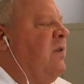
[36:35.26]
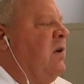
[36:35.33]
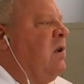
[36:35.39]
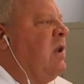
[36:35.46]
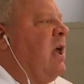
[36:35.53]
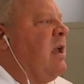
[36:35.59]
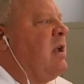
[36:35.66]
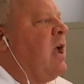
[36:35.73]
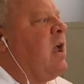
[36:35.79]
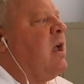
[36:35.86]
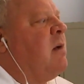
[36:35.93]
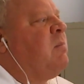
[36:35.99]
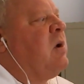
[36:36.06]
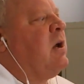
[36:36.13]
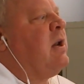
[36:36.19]
feel like
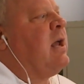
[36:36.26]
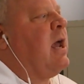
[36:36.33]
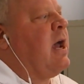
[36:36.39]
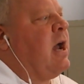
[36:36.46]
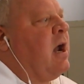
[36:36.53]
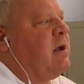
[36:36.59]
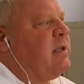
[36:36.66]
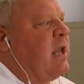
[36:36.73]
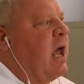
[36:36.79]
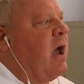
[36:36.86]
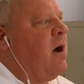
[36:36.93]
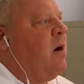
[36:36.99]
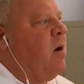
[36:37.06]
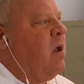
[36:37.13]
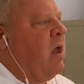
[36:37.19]
I am going to act
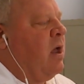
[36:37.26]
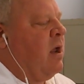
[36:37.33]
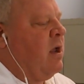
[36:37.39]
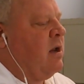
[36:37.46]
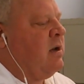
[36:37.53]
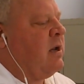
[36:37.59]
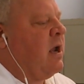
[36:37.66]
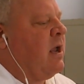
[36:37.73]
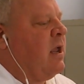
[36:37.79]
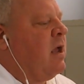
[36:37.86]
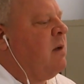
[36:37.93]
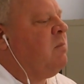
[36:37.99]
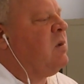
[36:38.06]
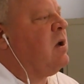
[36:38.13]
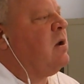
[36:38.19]
out and I
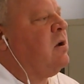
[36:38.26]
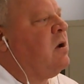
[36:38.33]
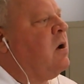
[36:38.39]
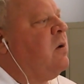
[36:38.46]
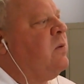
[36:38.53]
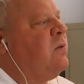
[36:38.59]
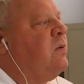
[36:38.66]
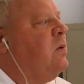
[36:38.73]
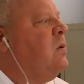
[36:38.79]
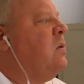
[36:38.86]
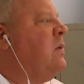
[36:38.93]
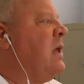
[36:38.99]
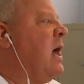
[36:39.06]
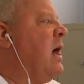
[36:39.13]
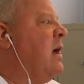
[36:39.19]
am going to go
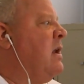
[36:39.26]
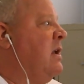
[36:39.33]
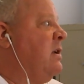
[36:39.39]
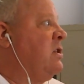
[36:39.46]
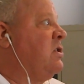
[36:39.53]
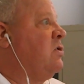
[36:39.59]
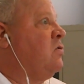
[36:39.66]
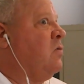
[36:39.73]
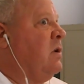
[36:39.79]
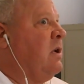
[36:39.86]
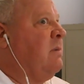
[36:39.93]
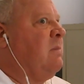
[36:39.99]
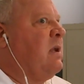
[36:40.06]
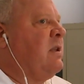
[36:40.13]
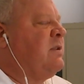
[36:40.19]
through that
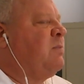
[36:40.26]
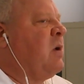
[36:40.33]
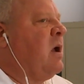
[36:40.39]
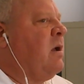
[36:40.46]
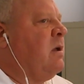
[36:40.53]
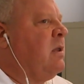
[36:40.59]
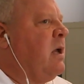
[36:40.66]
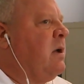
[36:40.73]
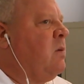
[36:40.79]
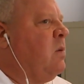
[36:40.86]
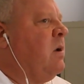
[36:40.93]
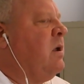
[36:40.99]
extreme, that's probably like